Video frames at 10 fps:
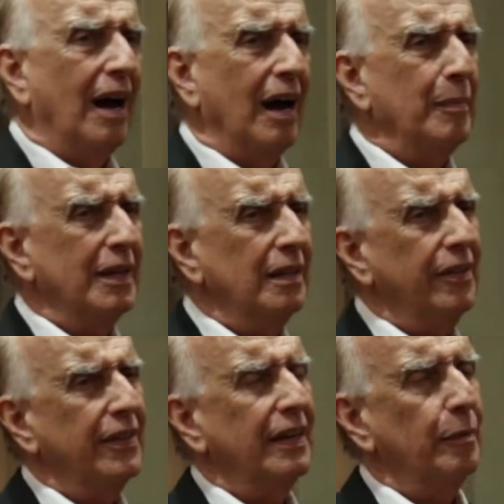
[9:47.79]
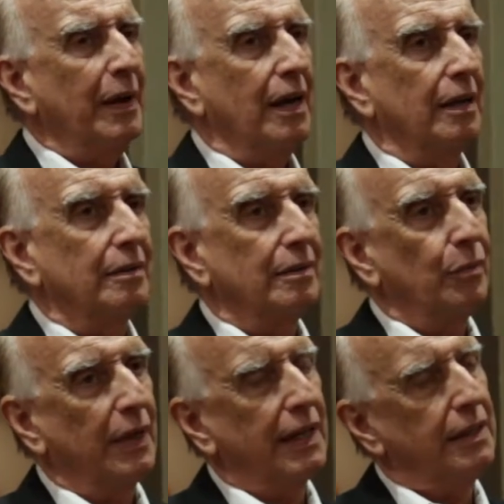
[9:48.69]
I began to think about
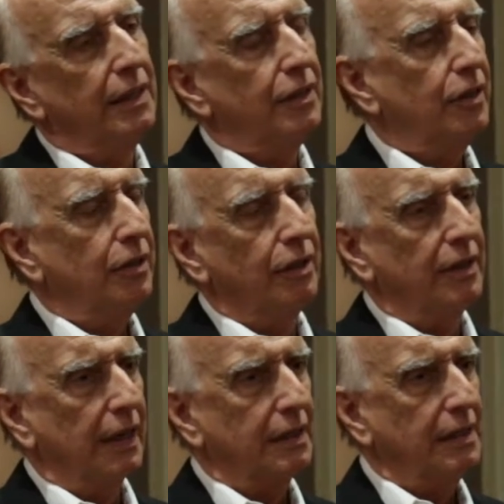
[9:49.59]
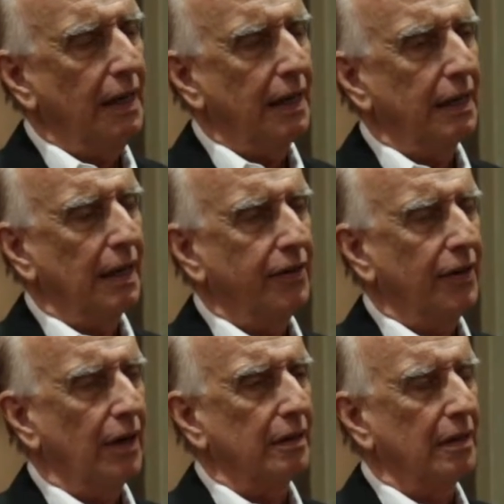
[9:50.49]
what I needed to do the next day, and I
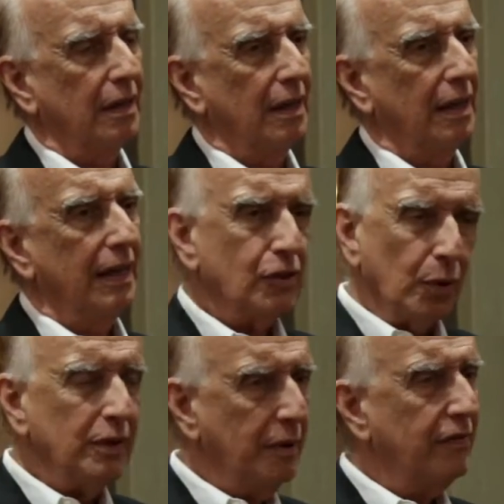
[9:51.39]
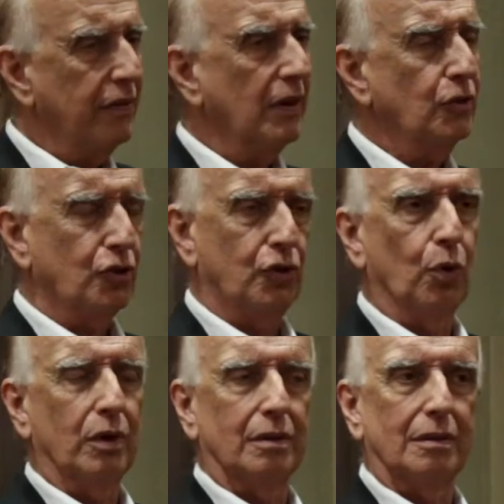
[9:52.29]
thought, it's going to be a very
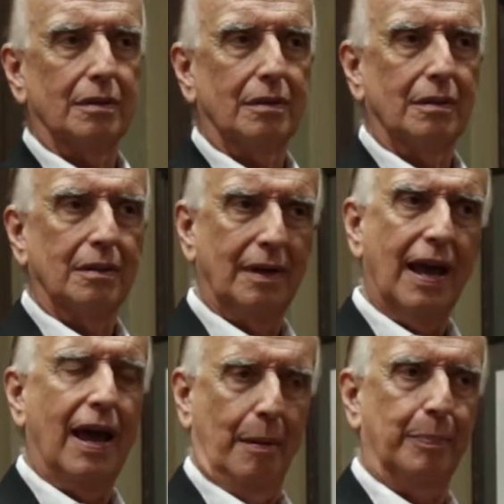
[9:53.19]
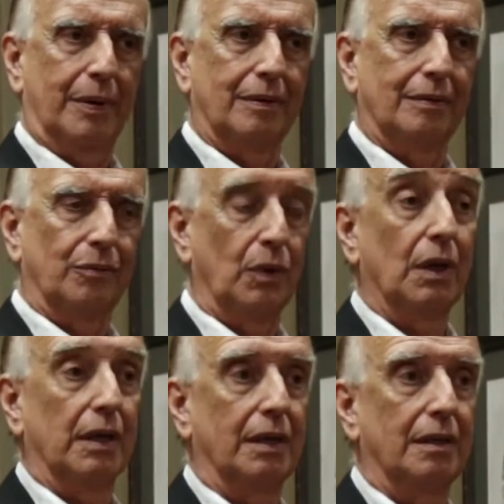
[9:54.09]
short nap
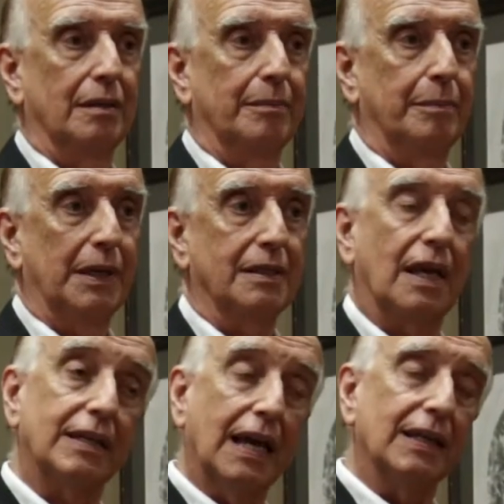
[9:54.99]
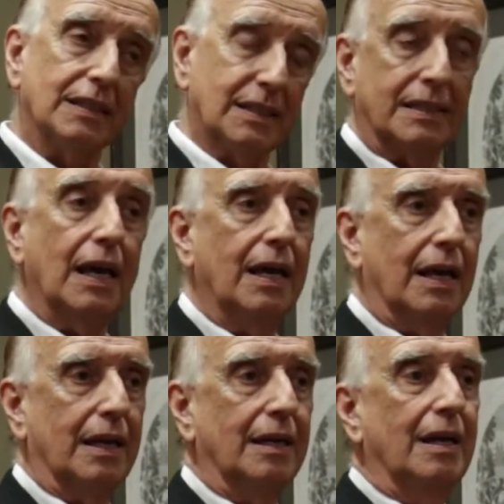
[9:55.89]
really, because I can't
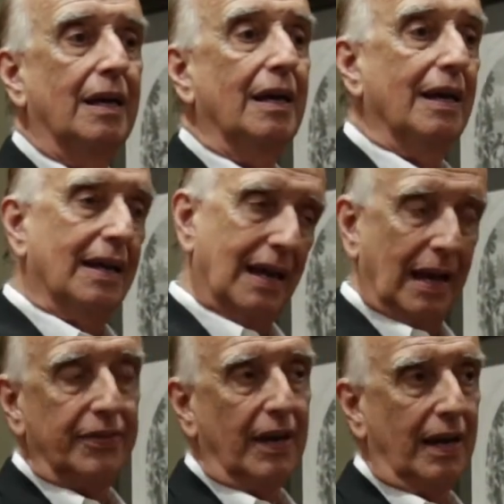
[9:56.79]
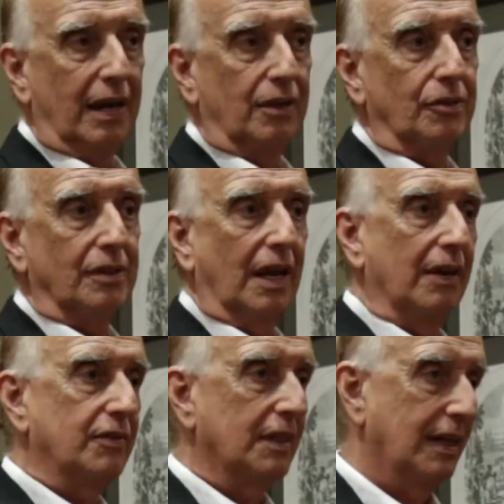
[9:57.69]
stay at the house. I
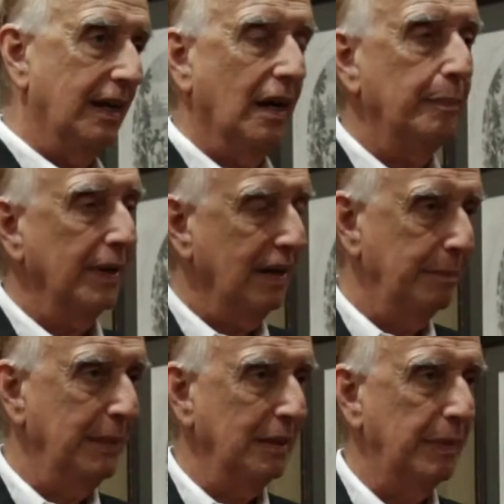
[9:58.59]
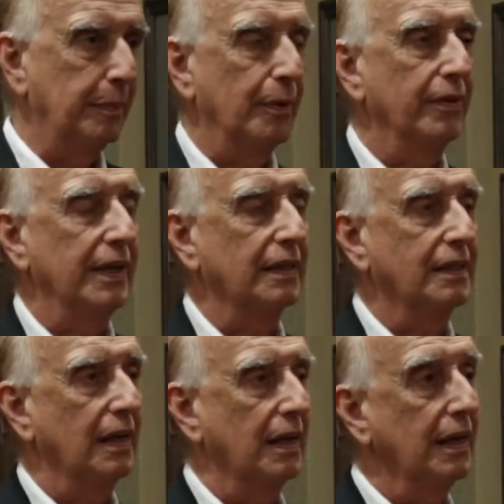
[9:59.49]
have to get up and meet people the next
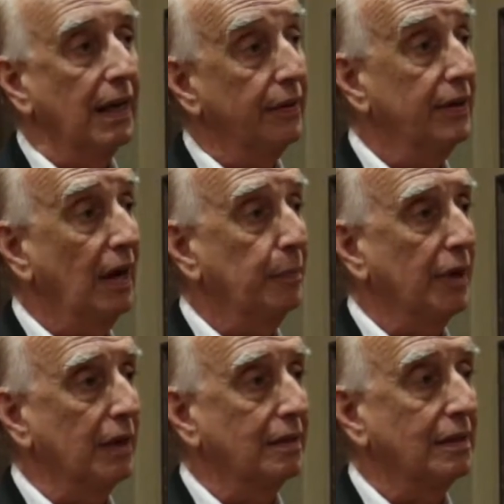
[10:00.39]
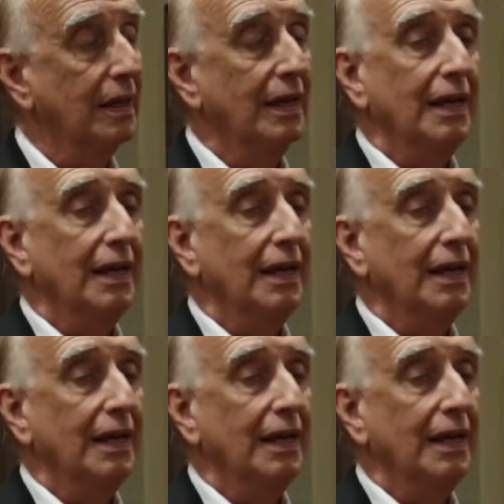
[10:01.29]
day at the Opera House.